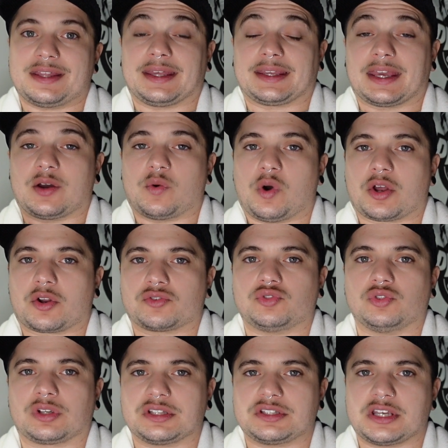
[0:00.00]
They get 1 or
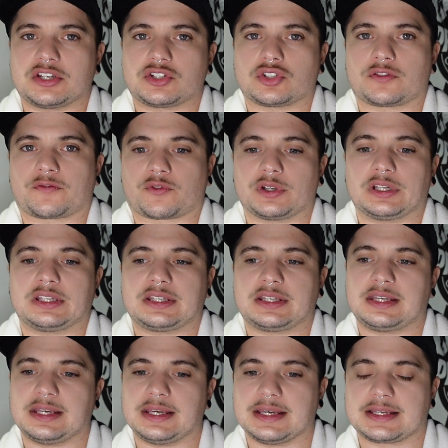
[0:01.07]
2 contentious free
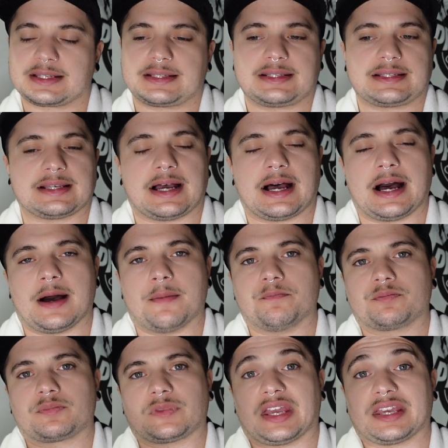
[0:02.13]
kicks.
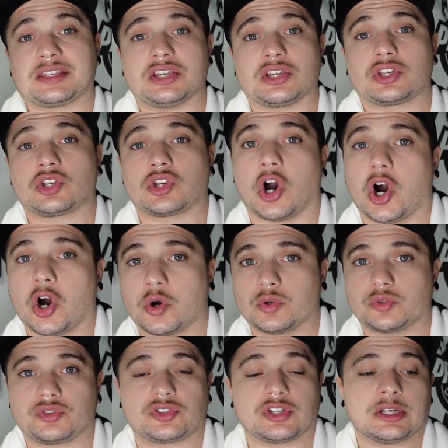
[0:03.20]
They kick
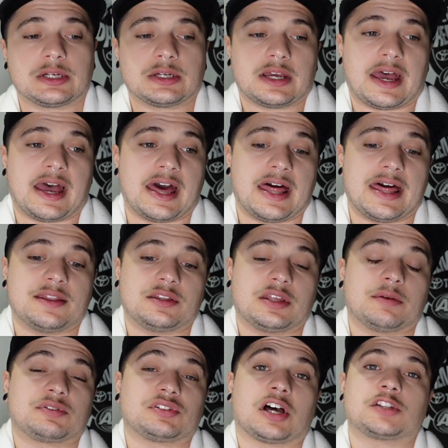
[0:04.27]
goals. And
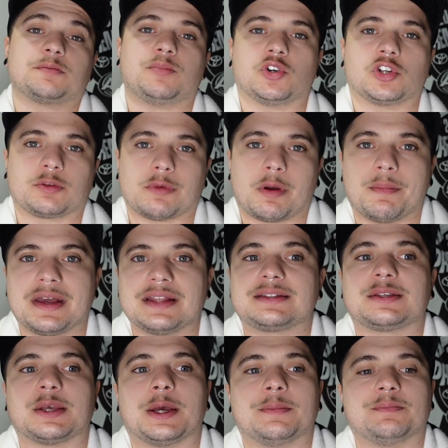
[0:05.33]
it starts building
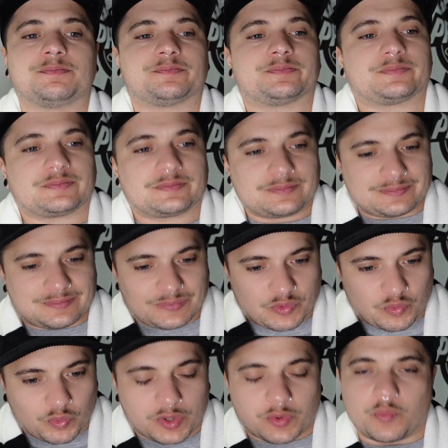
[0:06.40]
momentum.
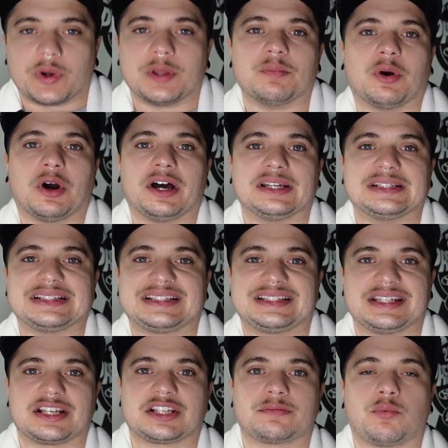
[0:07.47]
We win by
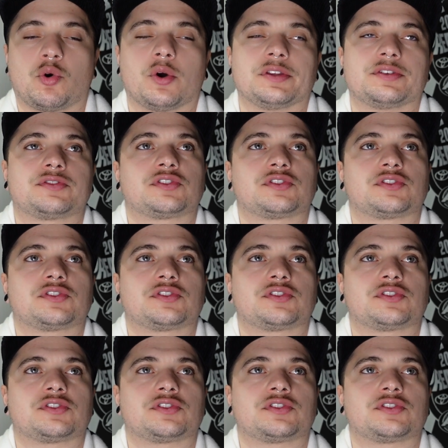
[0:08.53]
6 points.